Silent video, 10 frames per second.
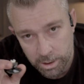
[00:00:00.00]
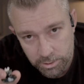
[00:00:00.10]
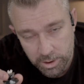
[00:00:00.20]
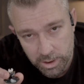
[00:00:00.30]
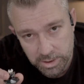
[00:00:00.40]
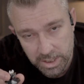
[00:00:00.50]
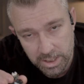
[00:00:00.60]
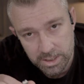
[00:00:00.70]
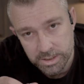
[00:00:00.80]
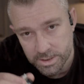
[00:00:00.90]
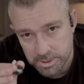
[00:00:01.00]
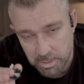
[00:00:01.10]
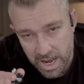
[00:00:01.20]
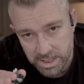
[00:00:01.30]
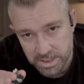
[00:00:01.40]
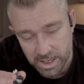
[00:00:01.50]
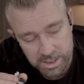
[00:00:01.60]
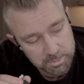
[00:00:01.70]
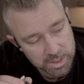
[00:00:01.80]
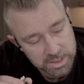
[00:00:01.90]
The good thing is this pack's not
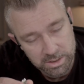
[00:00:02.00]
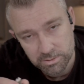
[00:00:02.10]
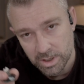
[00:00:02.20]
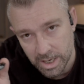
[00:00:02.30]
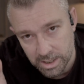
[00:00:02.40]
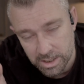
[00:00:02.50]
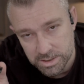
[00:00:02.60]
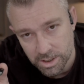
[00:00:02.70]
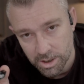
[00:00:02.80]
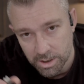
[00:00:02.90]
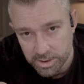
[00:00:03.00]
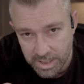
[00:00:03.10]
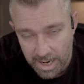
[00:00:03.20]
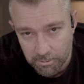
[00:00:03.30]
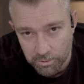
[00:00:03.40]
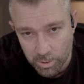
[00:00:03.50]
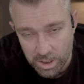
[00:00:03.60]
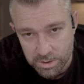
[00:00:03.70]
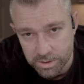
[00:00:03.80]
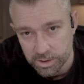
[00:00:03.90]
expensive and it doesn't hurt to have a few
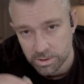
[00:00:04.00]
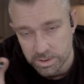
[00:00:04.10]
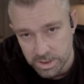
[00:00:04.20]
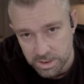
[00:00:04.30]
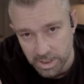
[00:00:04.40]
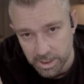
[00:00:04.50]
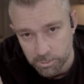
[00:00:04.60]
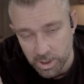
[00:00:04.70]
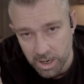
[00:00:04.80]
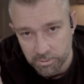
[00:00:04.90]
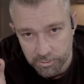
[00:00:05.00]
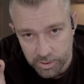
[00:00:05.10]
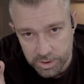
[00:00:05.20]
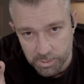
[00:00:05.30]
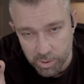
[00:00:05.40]
extra screws just laying around for future